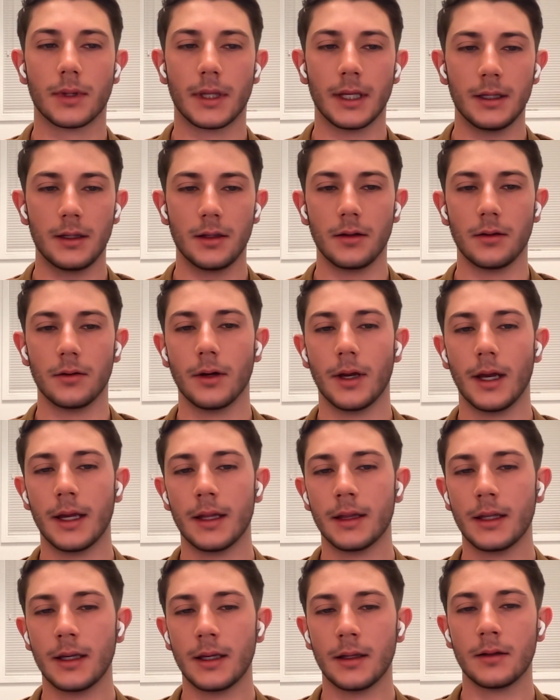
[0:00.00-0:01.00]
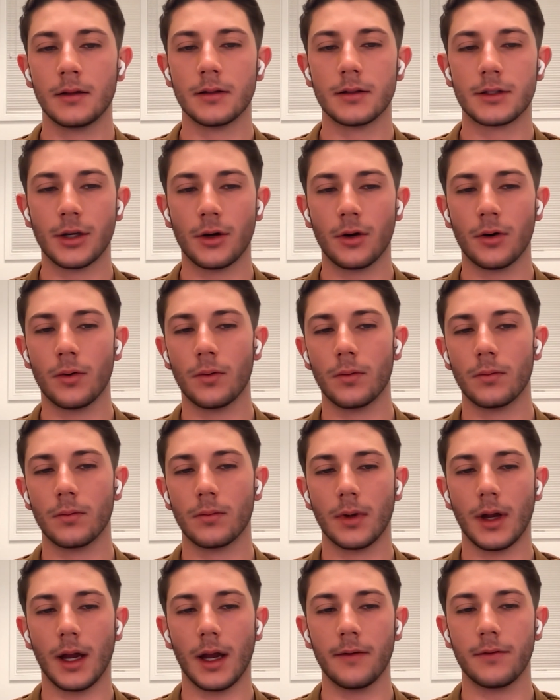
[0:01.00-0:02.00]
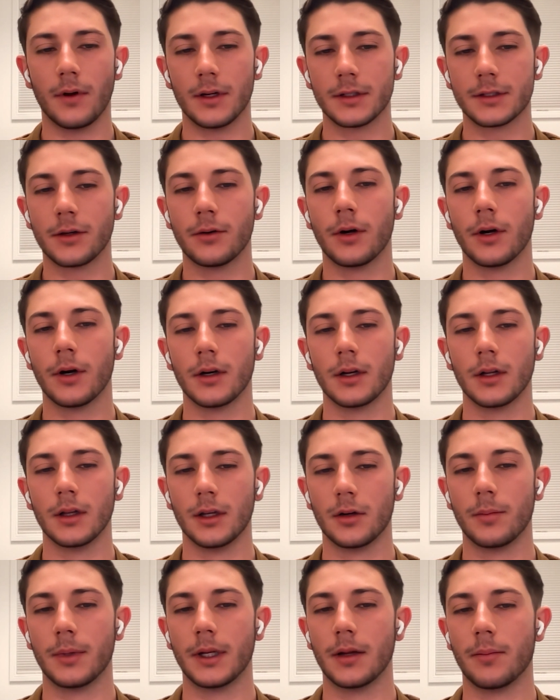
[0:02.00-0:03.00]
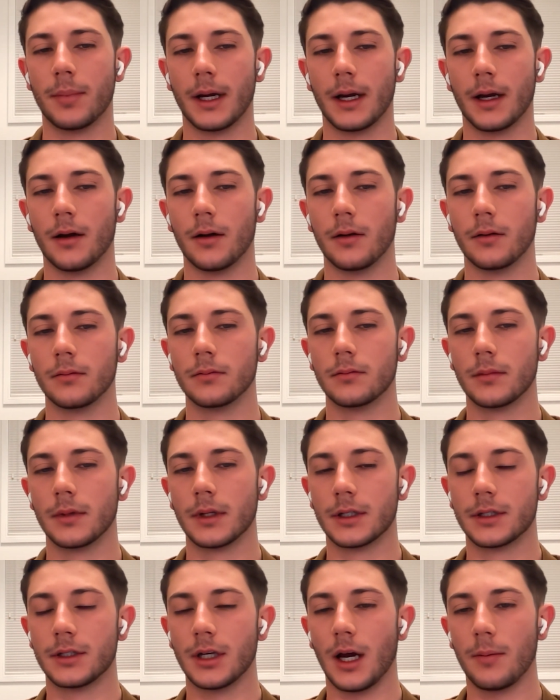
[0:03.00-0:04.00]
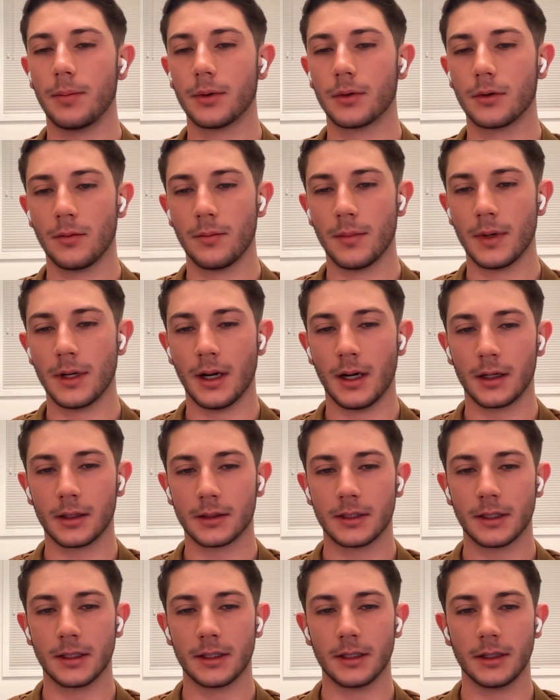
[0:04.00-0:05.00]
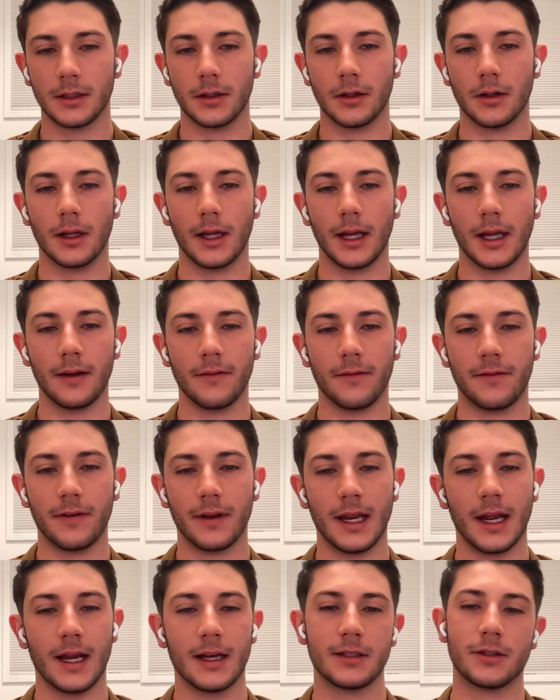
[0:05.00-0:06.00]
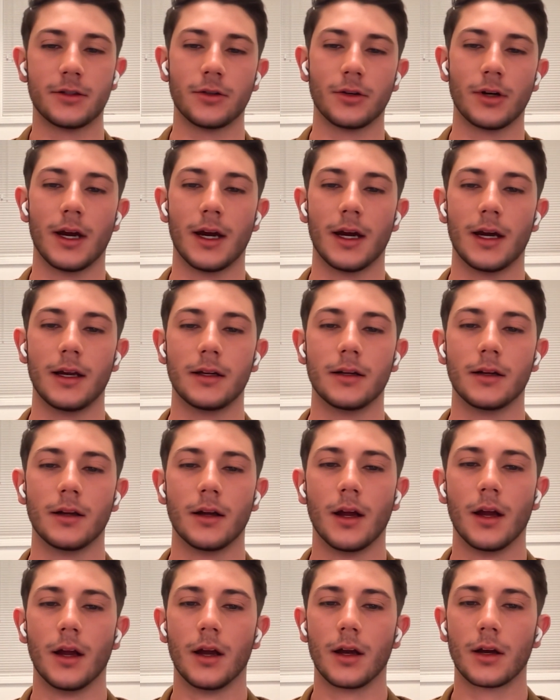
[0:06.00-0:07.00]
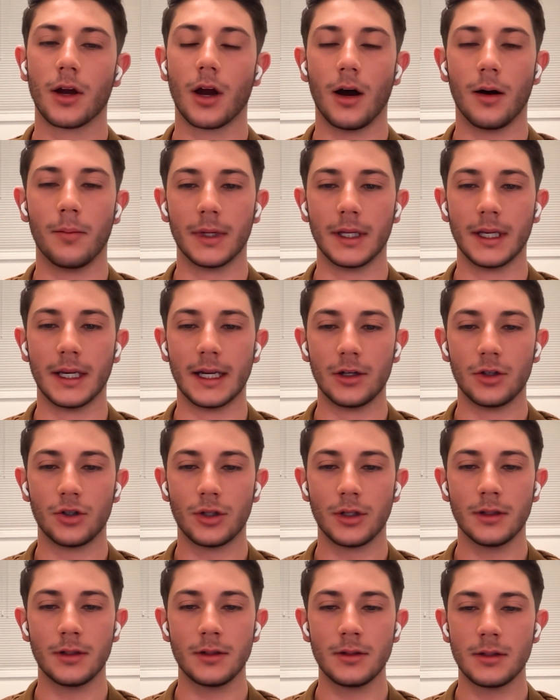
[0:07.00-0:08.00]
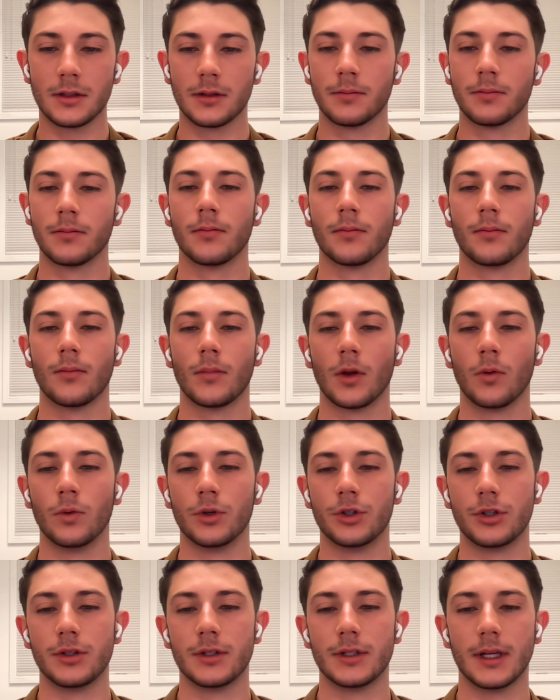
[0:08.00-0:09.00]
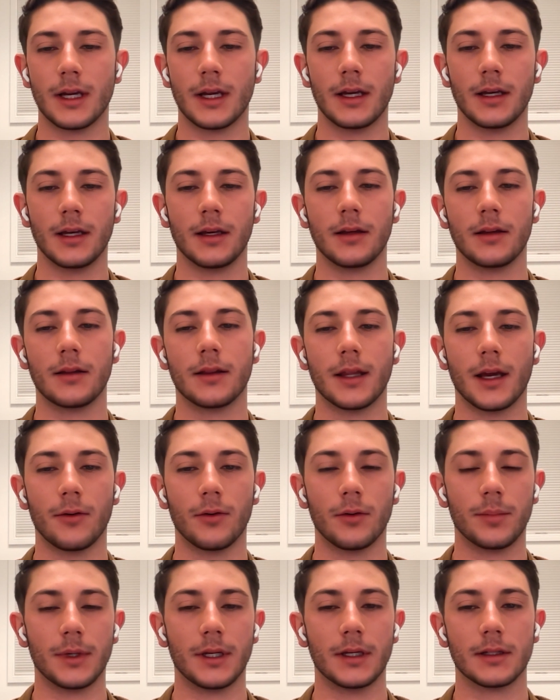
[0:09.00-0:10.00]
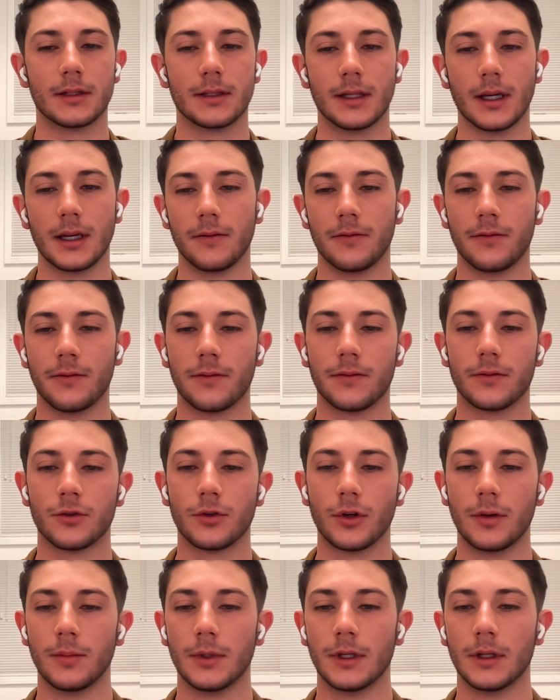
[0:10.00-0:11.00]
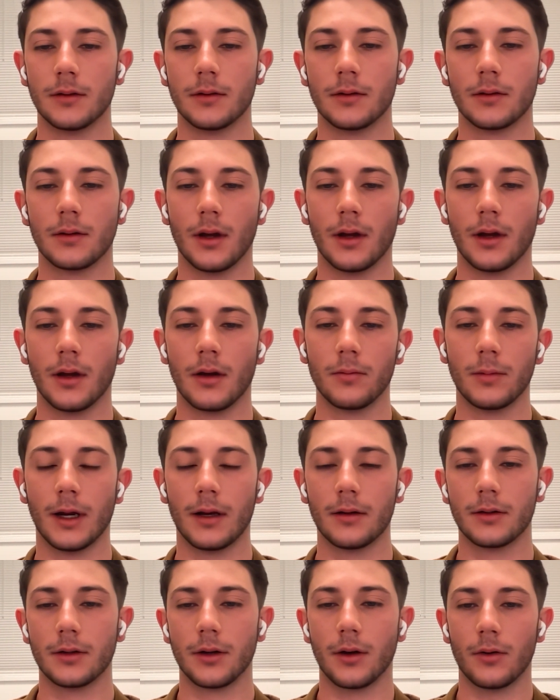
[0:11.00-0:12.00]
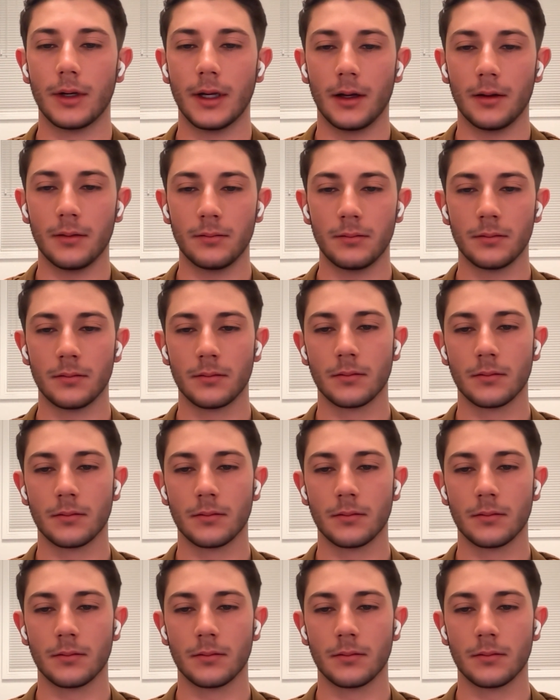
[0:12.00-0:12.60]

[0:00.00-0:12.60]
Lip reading: Thank you. And then, so I've also heard a little bit about the topical minoxidil and finasteride combinations. Would you say that would be a safe treatment route to go down?